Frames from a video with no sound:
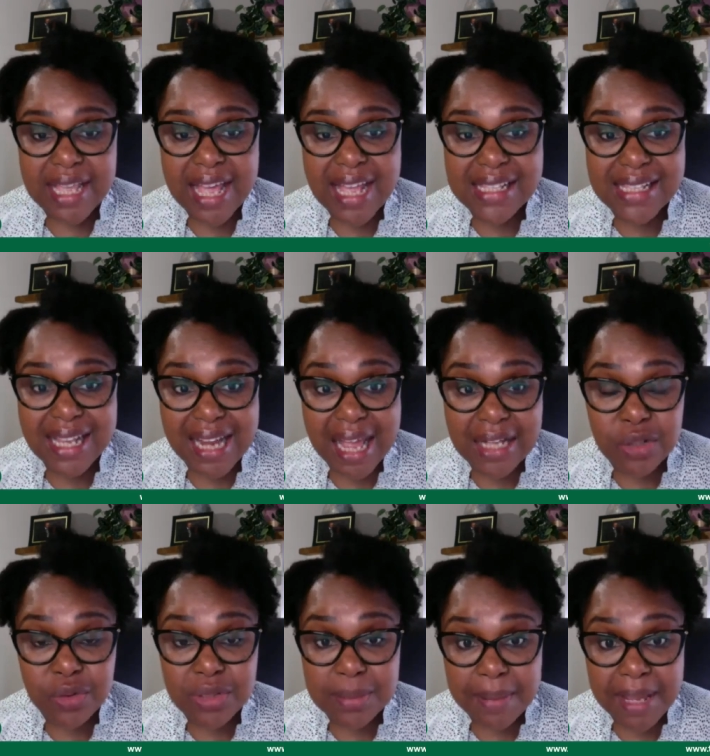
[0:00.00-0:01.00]
as an
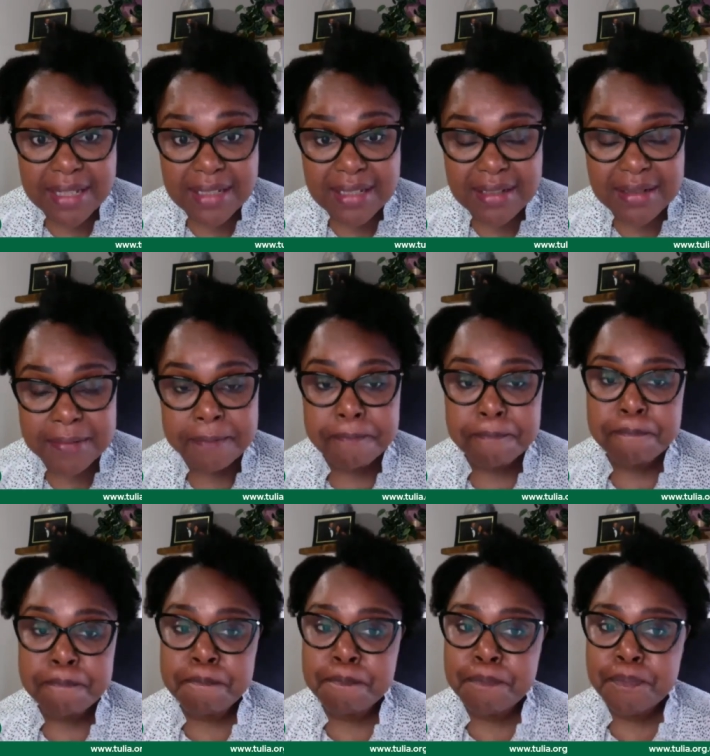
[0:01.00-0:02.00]
adult dependent.
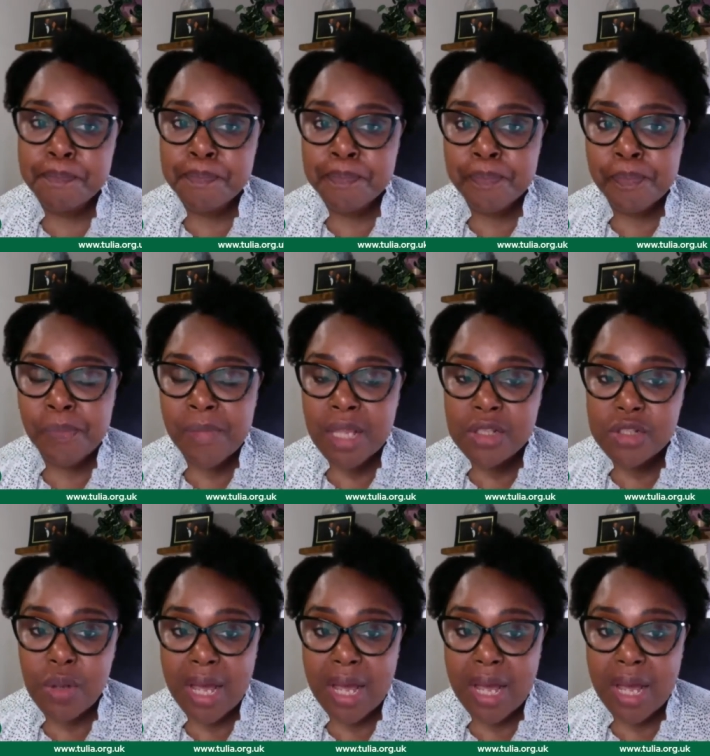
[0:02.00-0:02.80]
So